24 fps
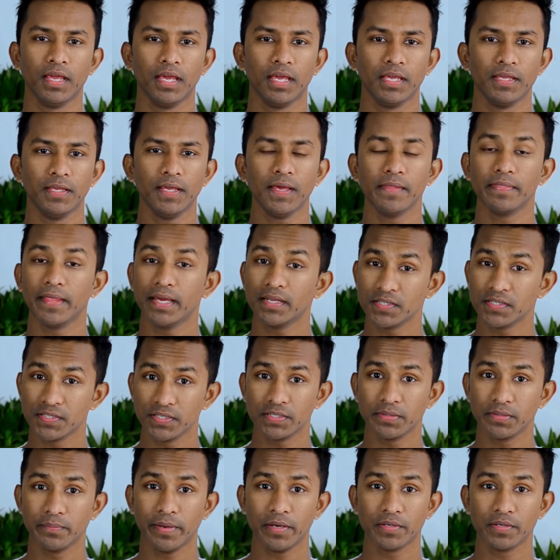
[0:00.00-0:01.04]
yeah that's
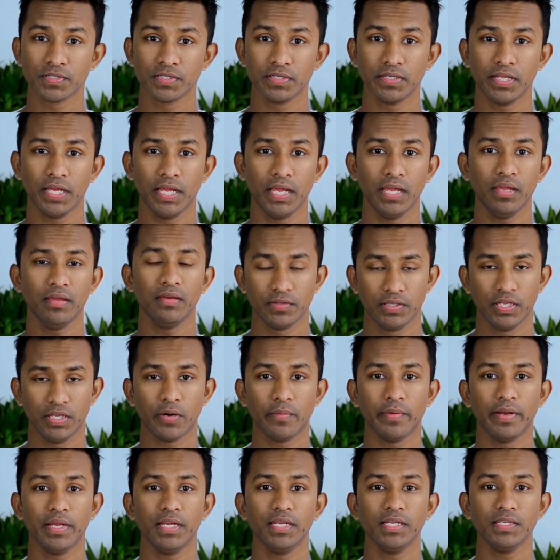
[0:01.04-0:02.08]
it about today
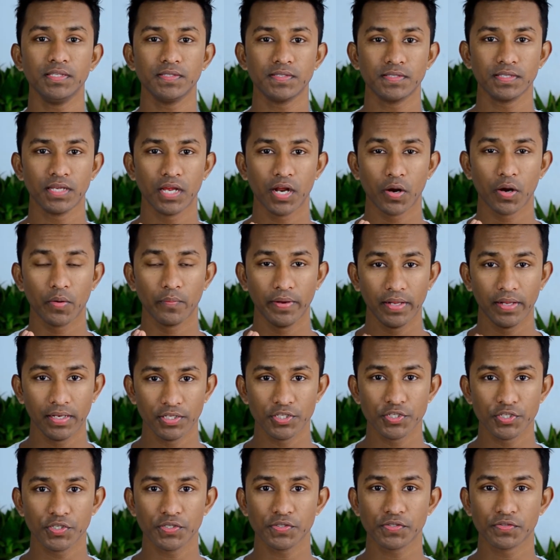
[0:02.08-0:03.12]
there is
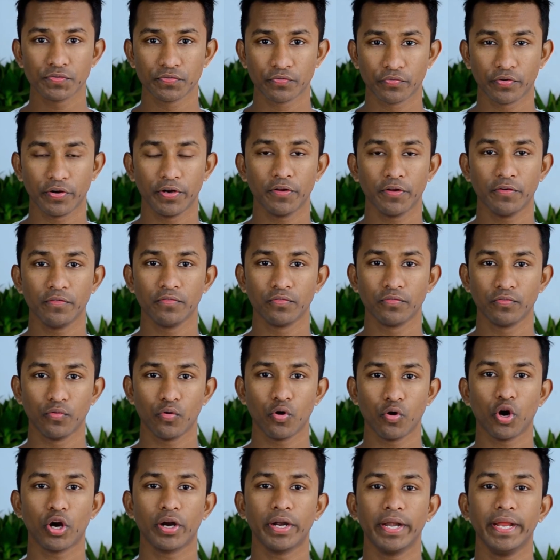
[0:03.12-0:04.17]
religious freedom
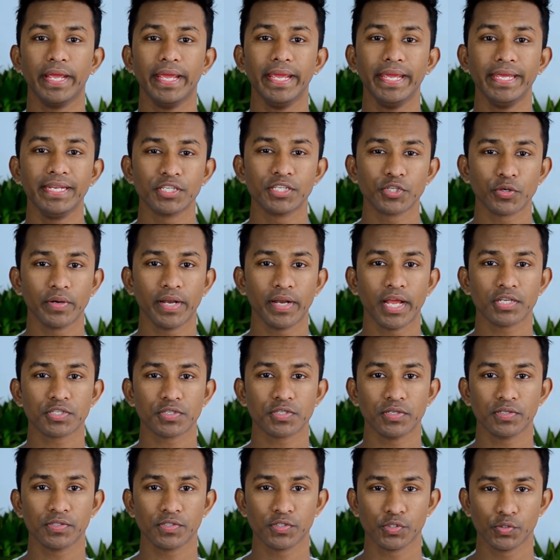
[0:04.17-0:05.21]
for
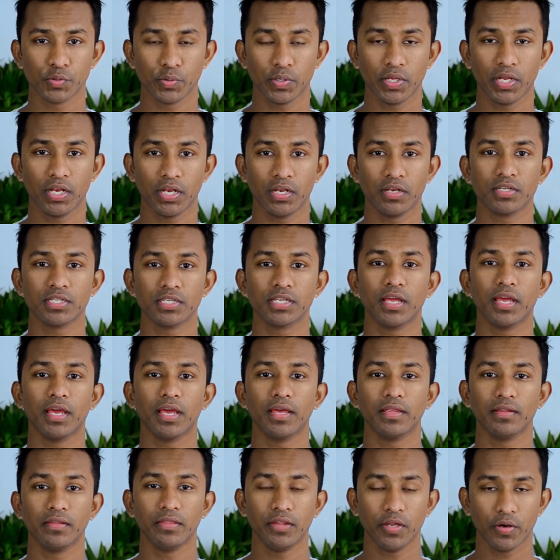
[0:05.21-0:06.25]
international student
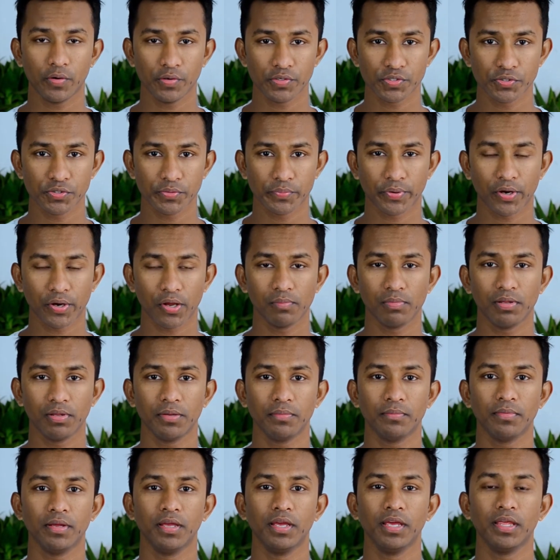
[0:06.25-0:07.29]
there is no
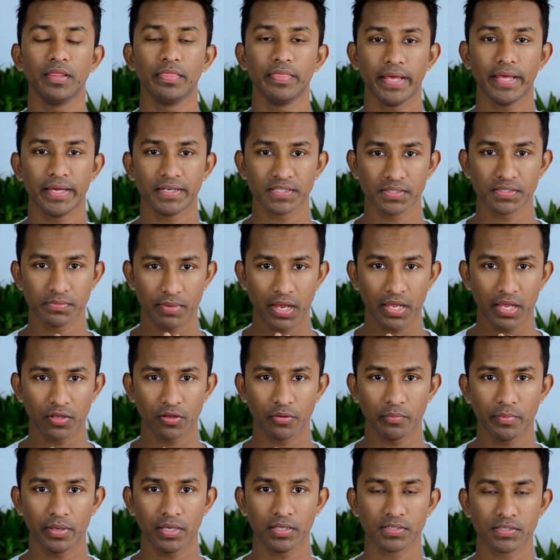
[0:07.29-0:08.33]
problem that is my
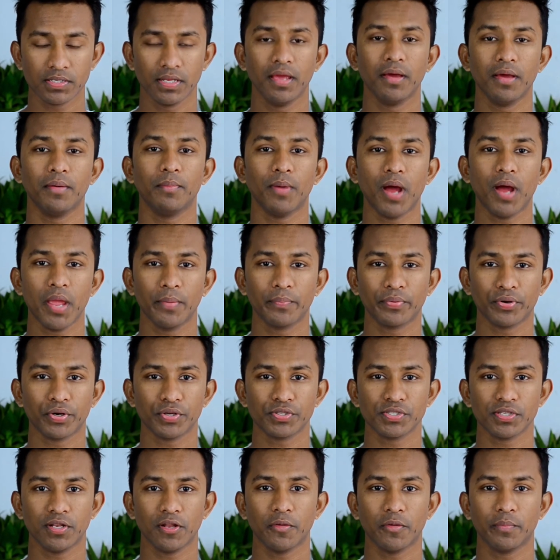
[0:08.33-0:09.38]
comment my
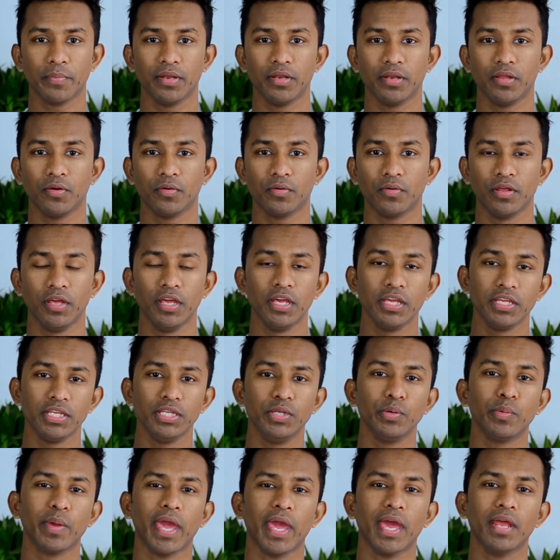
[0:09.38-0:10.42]
personal opinion
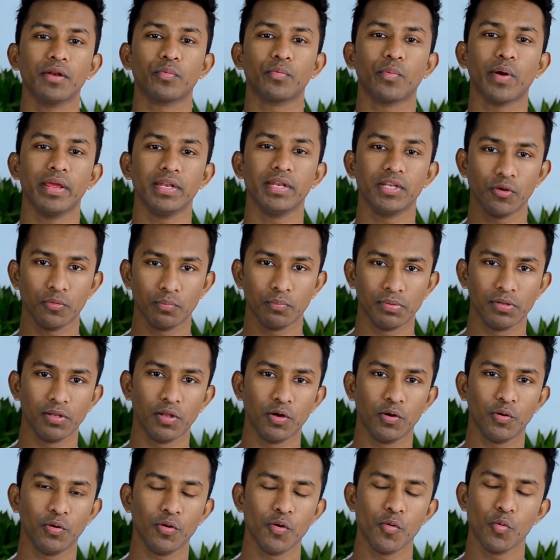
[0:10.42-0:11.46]
you can write down
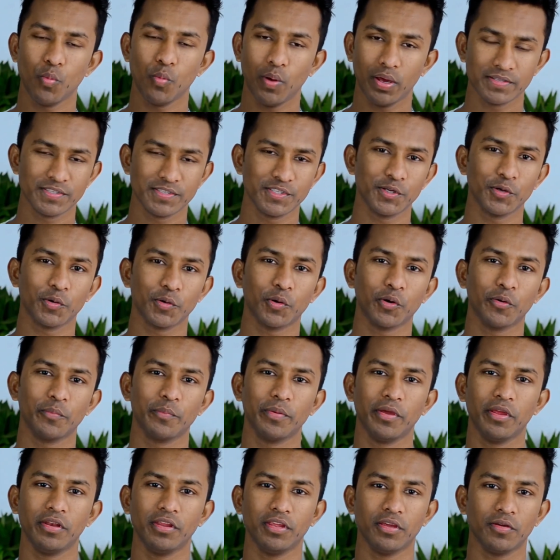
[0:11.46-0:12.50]
below what's your
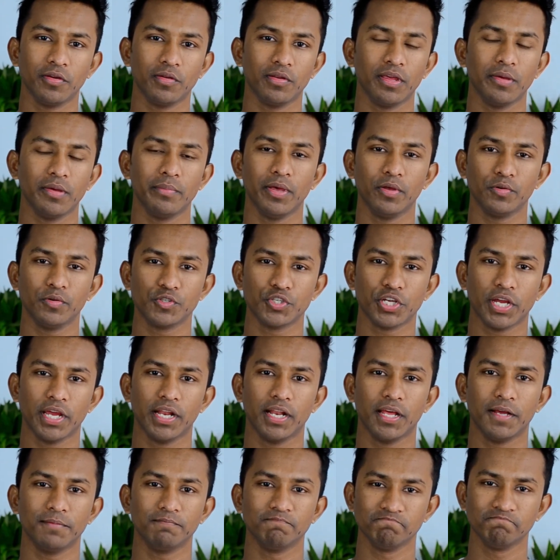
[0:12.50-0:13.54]
opinion about
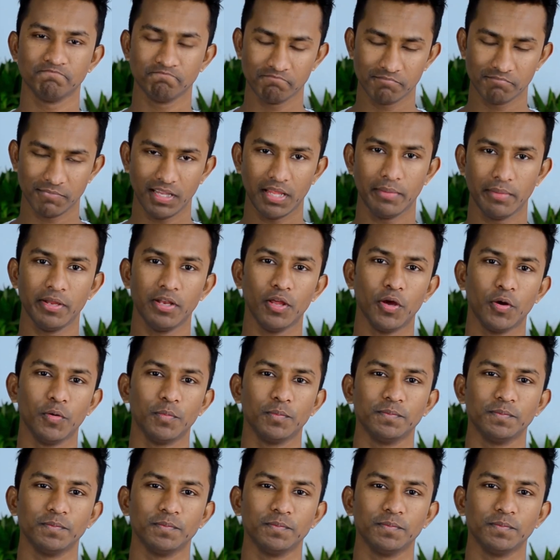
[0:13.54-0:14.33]
china let me know